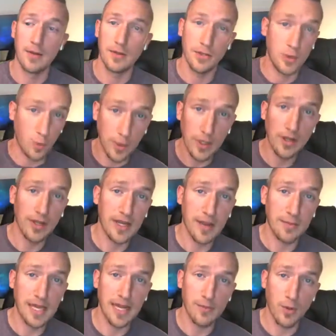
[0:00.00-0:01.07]
You will end
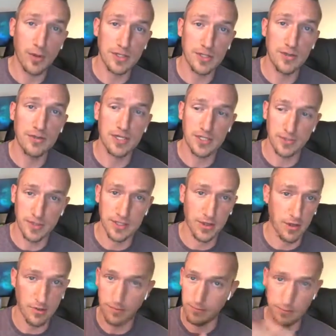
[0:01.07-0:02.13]
up getting more students as a
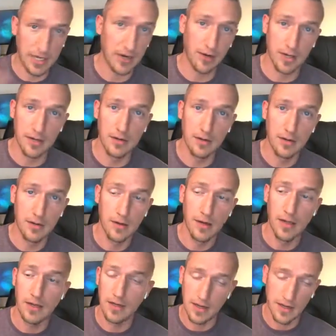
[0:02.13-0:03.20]
result, period.
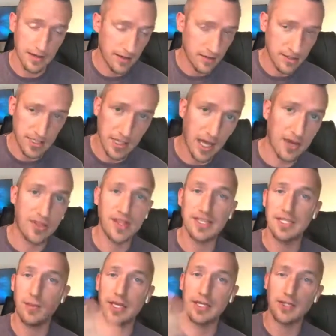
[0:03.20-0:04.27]
There's a lot of things
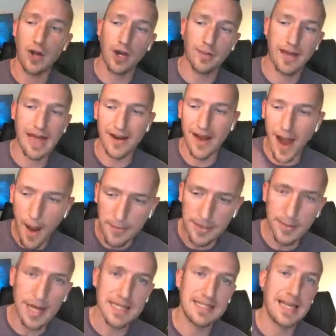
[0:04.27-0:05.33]
that we can talk about how to
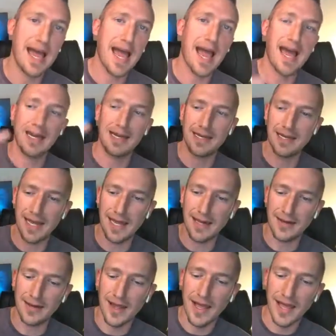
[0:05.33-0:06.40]
optimize that
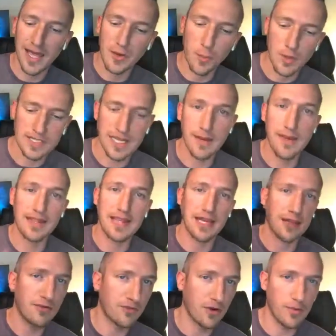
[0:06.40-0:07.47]
and what's going to make that
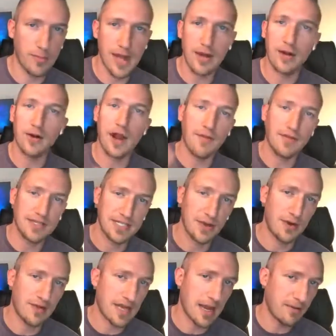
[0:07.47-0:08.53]
convert better. Obviously, I don't
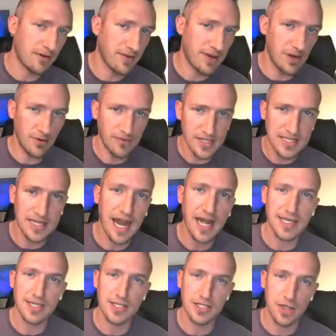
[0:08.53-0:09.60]
have time in a video of this
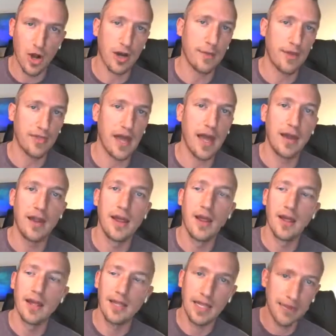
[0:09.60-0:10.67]
size to talk about that
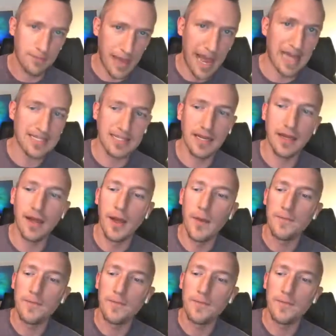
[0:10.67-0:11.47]
in passing.